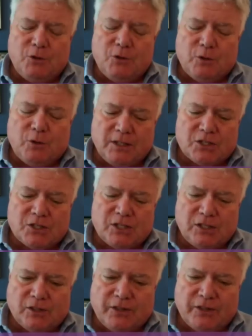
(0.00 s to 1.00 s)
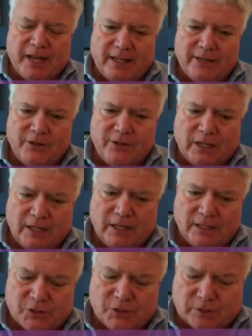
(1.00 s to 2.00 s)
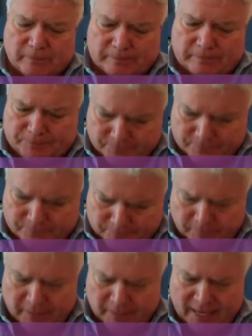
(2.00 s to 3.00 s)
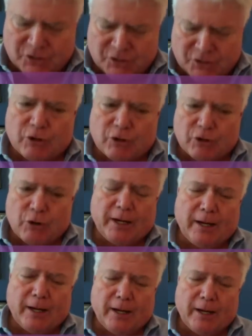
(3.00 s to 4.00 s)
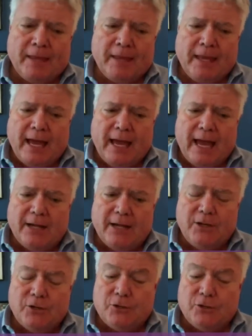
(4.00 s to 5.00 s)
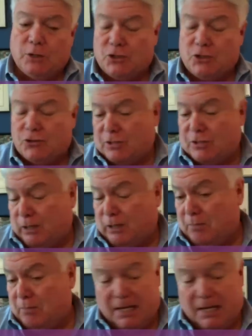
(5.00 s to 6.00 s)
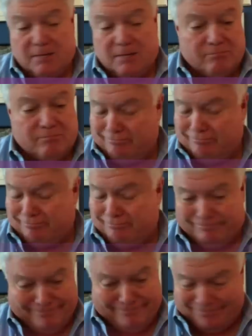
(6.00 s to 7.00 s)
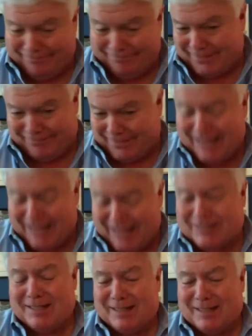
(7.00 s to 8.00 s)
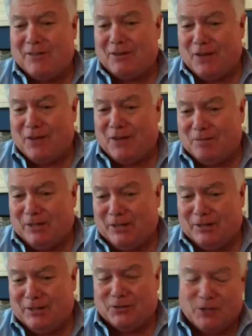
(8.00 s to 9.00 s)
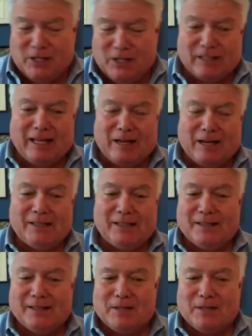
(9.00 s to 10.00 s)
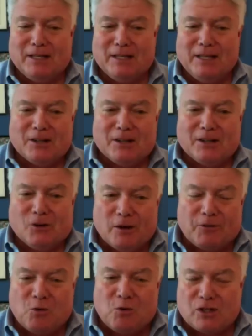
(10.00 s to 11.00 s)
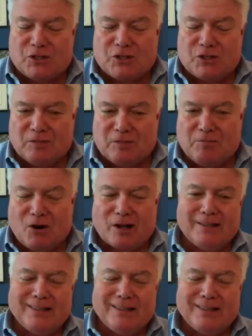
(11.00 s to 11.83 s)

instill that in your kids as they're growing up, and you do it simply by connecting, having family dinner, reading aloud at bedtime, going for walks in the park,